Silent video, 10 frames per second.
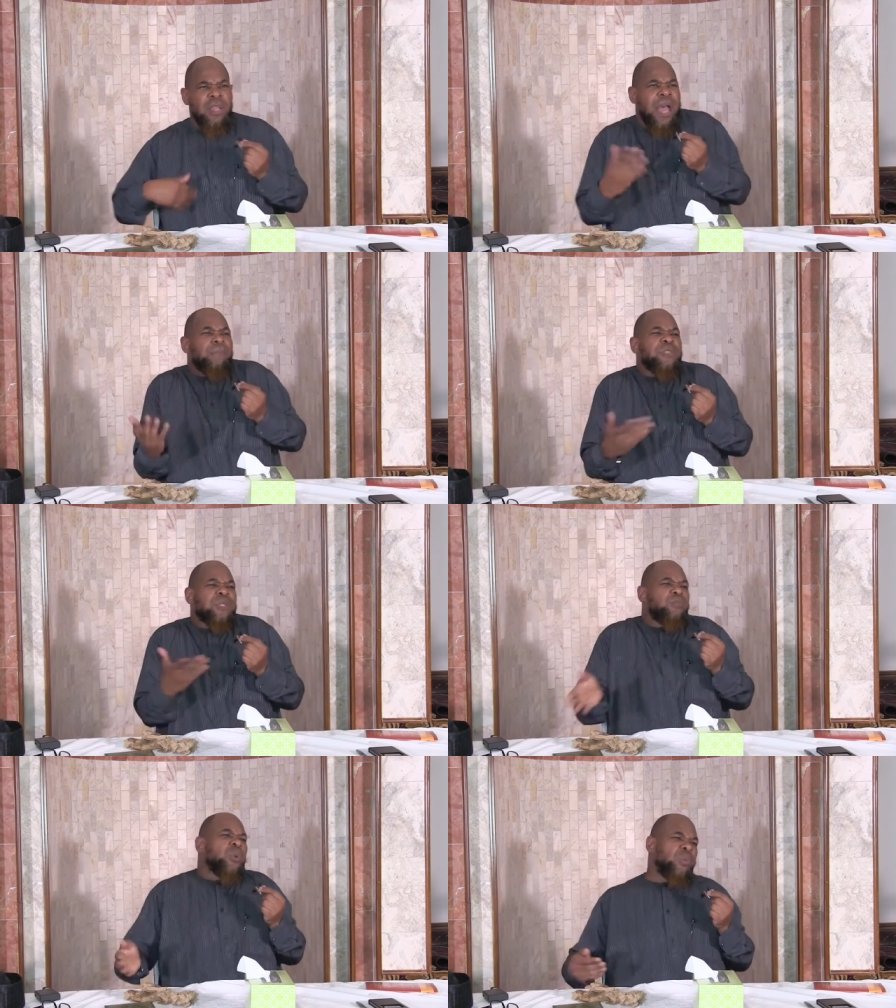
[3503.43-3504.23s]
The
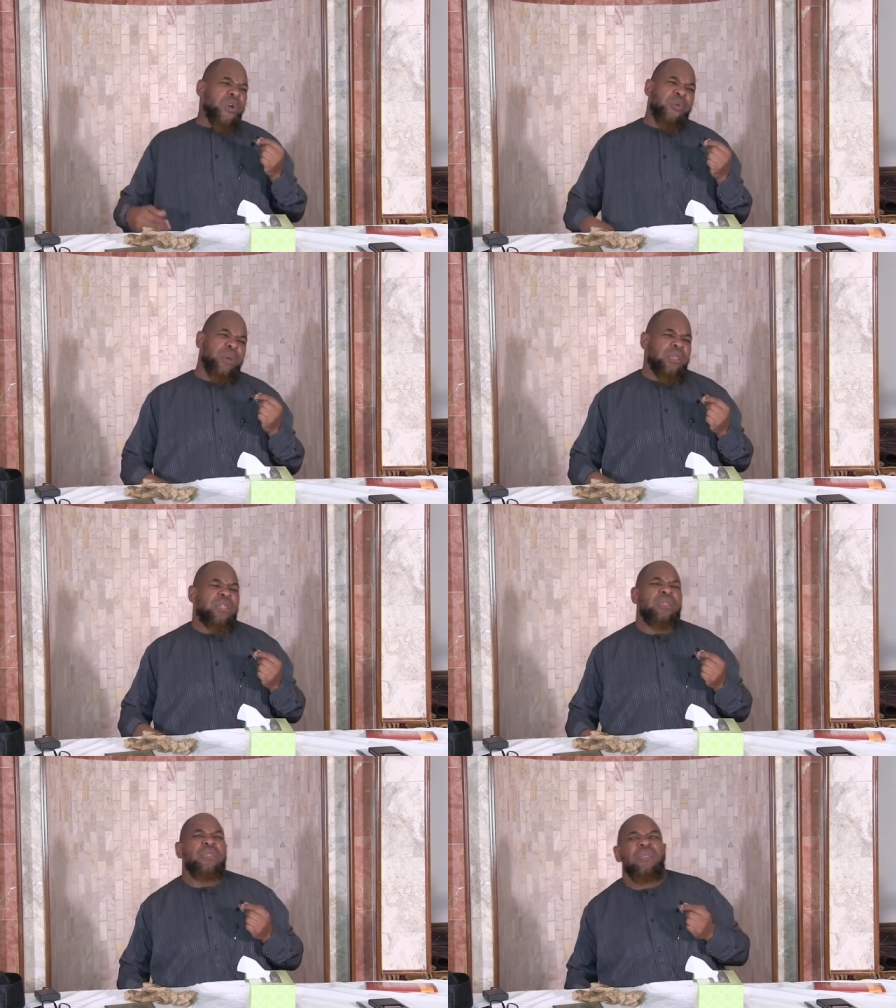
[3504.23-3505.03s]
non-Muslims we work with.
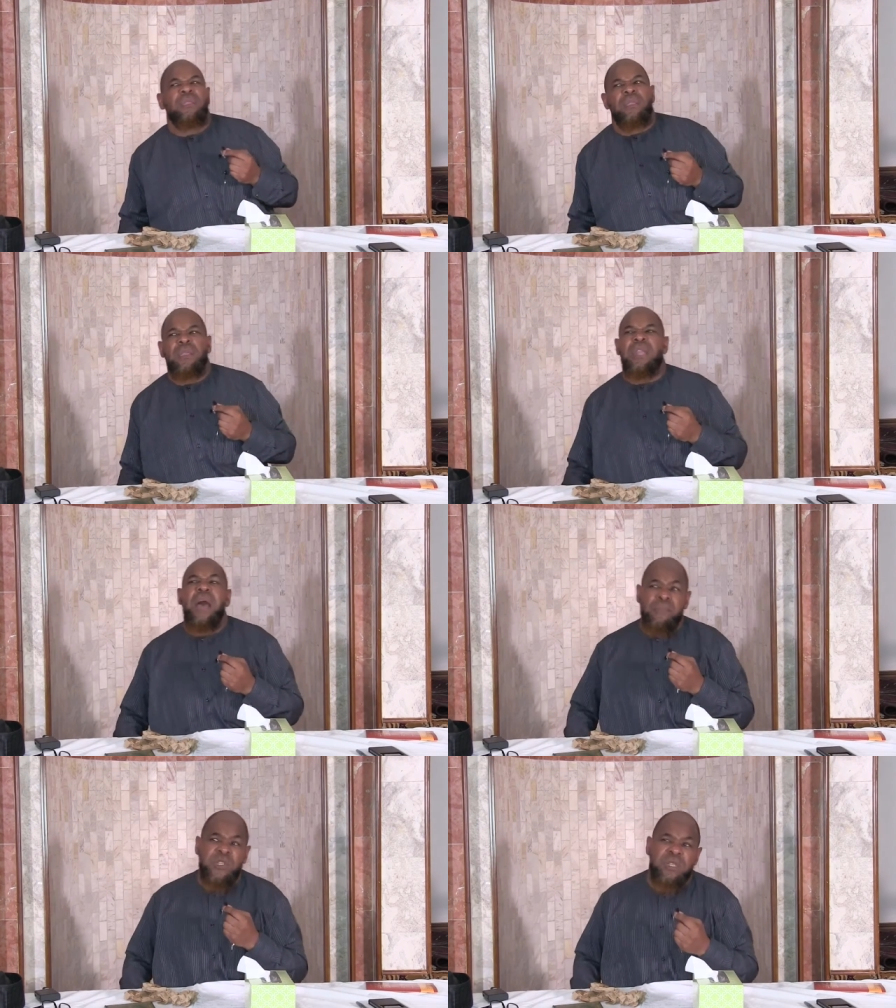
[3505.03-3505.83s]
The
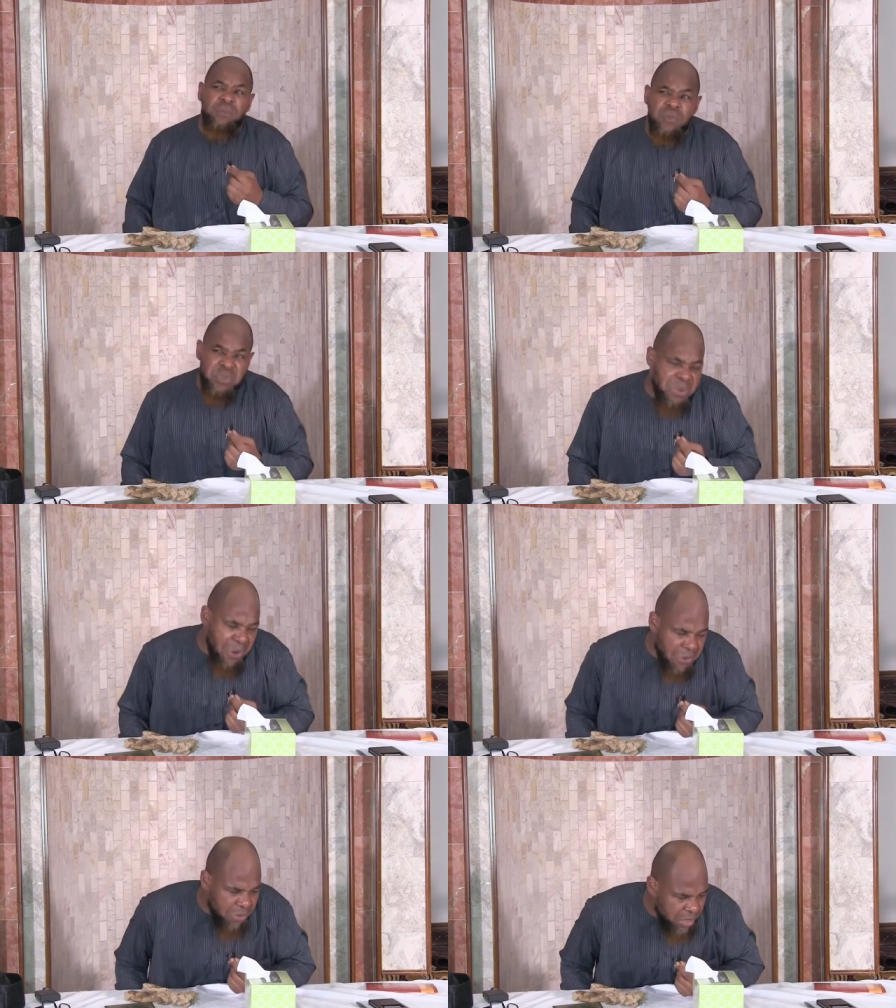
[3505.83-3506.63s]
non-Muslims we
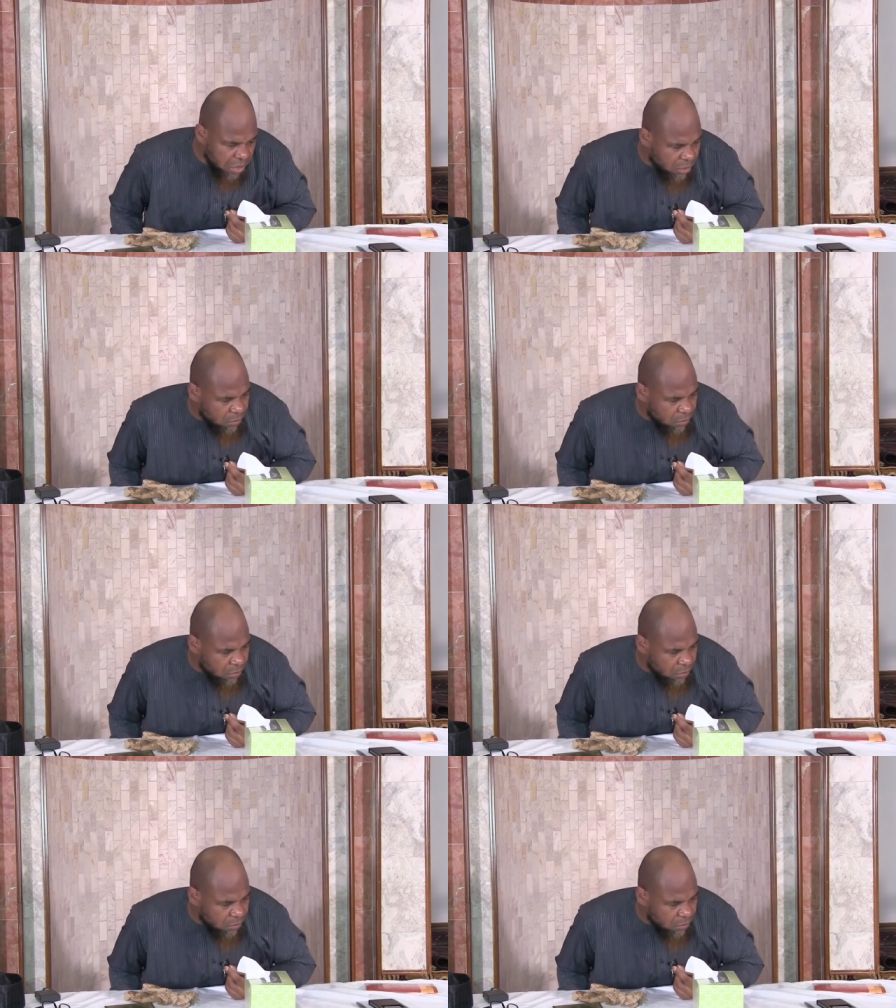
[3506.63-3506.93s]
work with.